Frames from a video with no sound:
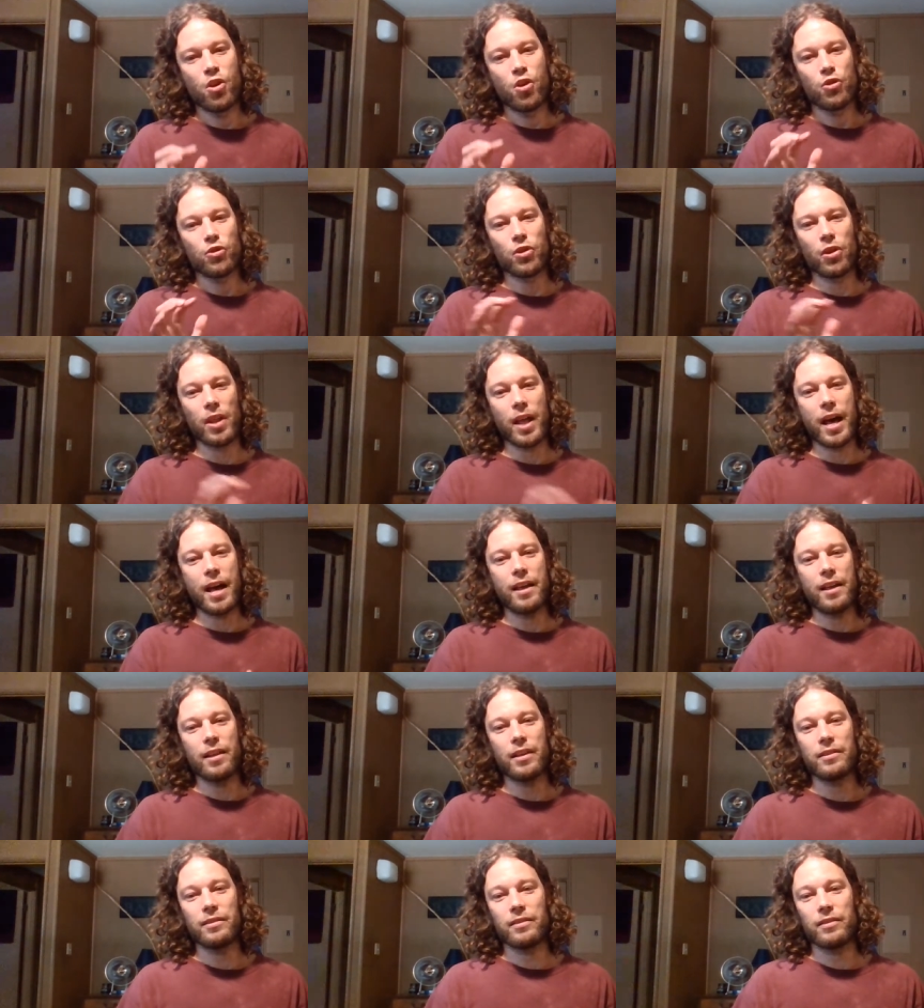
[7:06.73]
so that
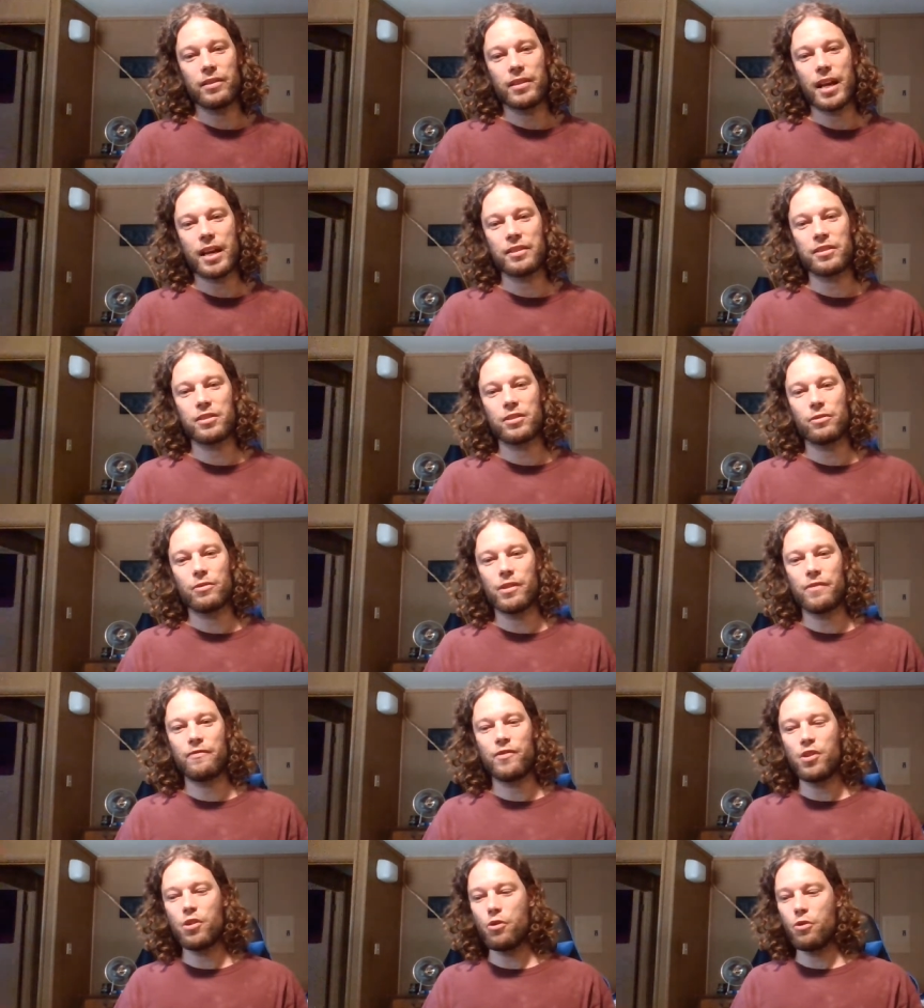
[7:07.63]
uh, that's the
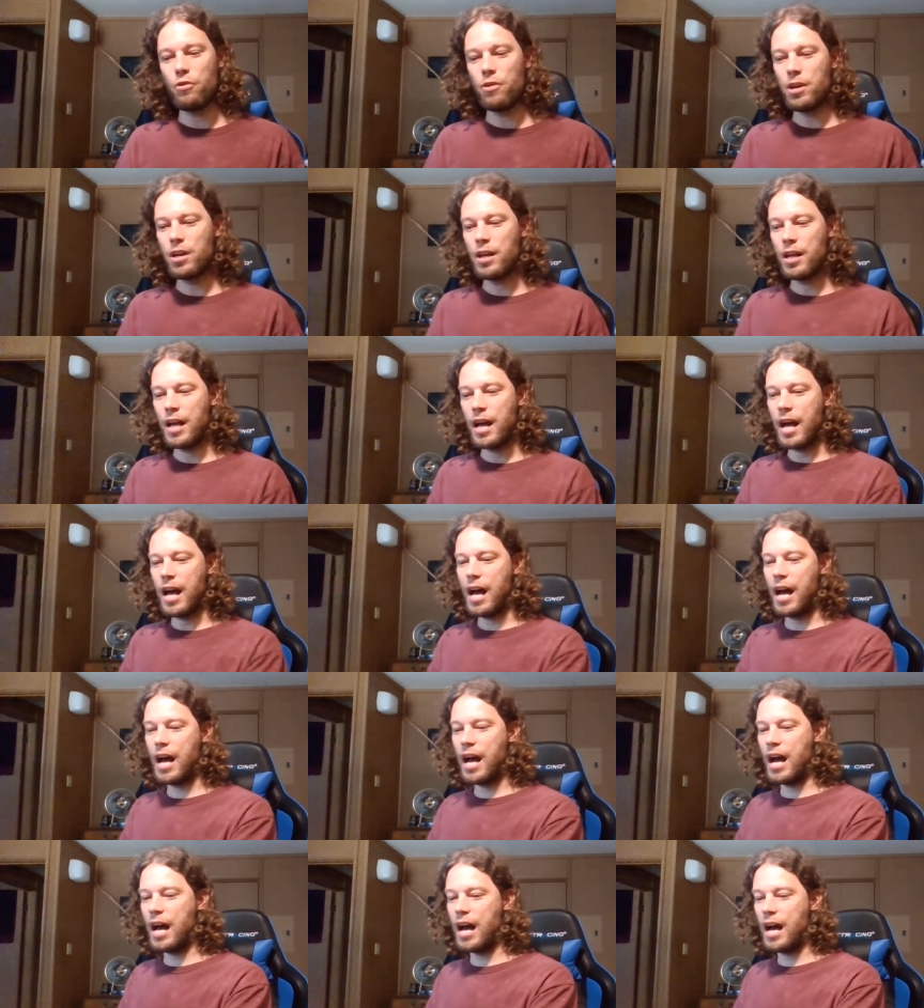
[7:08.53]
review
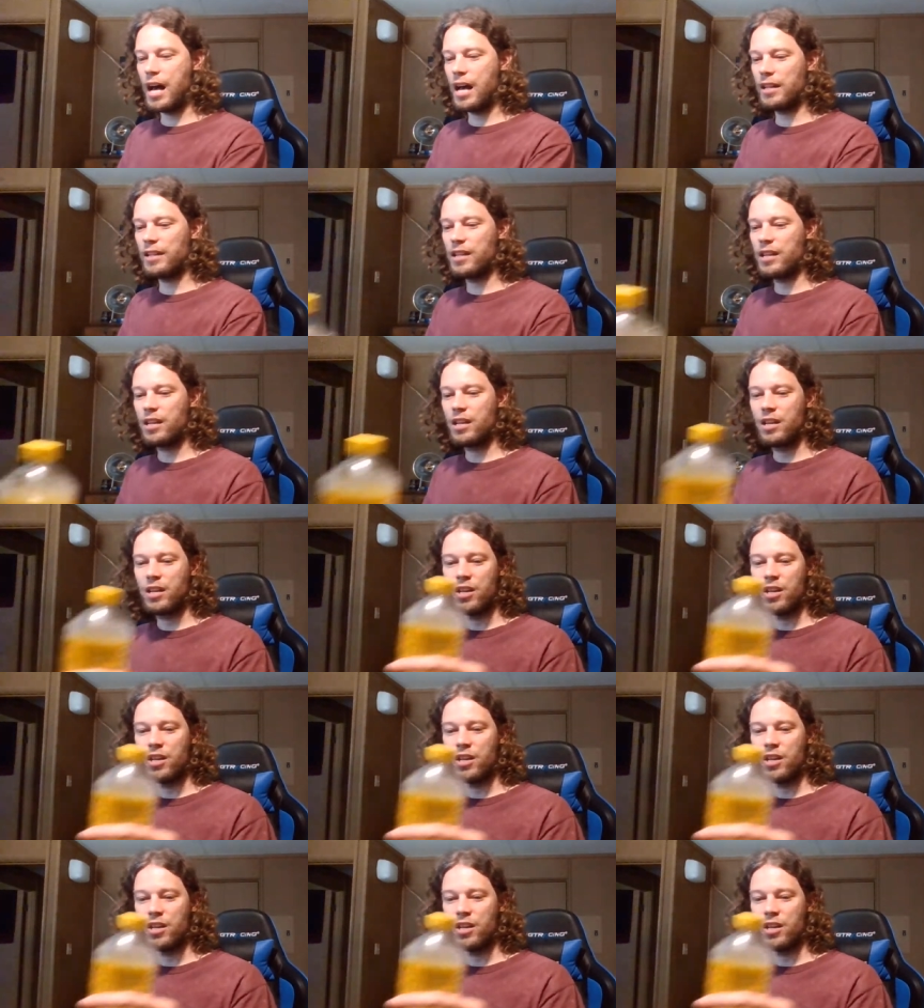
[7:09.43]
on